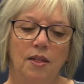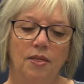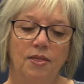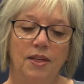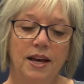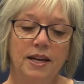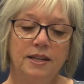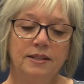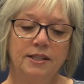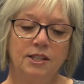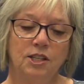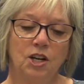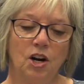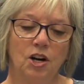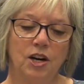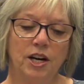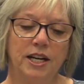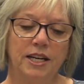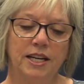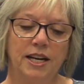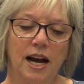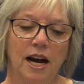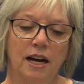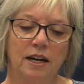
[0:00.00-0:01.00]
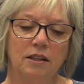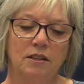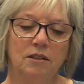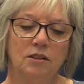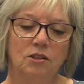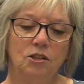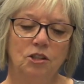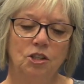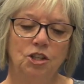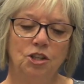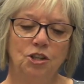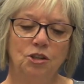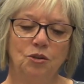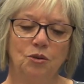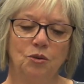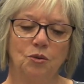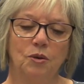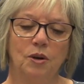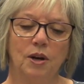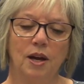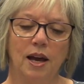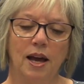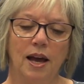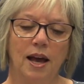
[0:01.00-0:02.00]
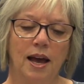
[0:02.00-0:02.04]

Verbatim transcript: they started young too,